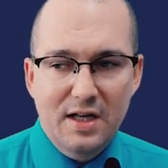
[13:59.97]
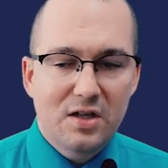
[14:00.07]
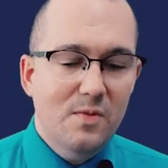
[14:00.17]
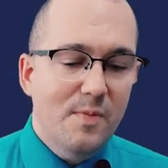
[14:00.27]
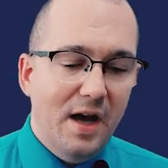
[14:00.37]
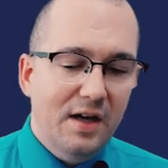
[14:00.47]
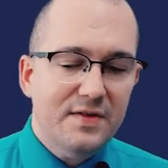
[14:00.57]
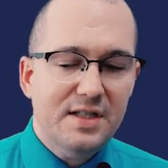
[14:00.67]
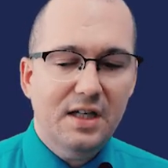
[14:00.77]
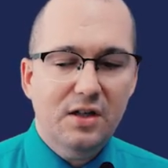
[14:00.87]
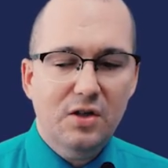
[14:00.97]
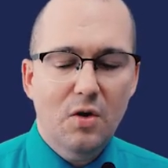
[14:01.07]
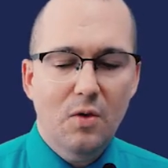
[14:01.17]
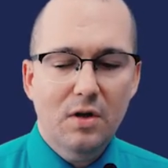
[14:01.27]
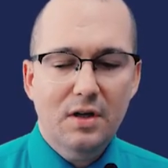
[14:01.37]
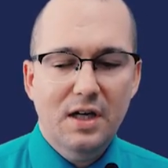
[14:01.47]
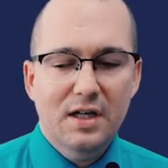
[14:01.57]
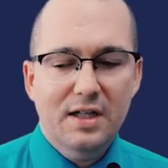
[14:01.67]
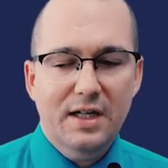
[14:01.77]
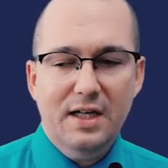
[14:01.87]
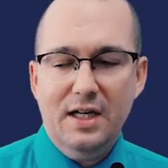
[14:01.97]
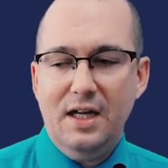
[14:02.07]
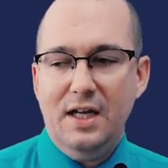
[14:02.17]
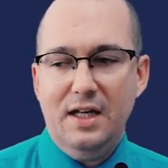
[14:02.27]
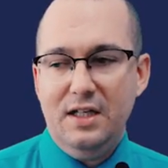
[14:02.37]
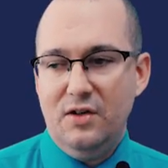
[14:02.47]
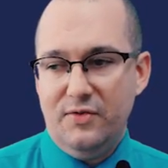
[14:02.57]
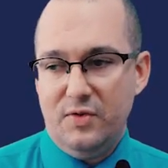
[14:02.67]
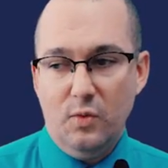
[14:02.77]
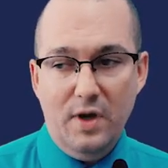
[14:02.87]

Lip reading: You might have seen core, for